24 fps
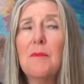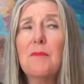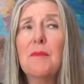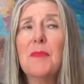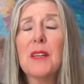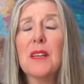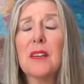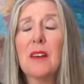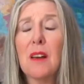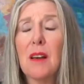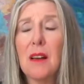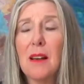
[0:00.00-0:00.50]

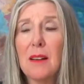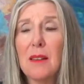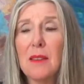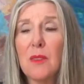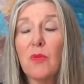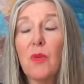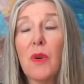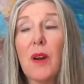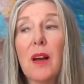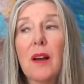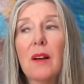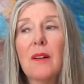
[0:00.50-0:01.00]
because,
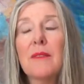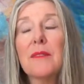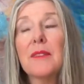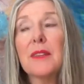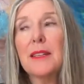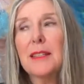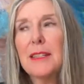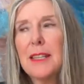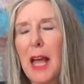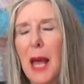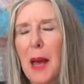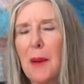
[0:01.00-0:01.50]
well,
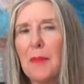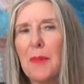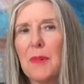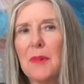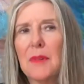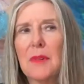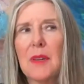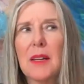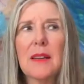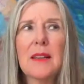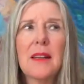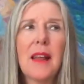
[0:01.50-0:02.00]
this
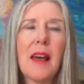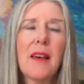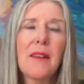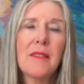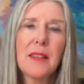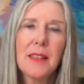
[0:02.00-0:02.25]
happened and now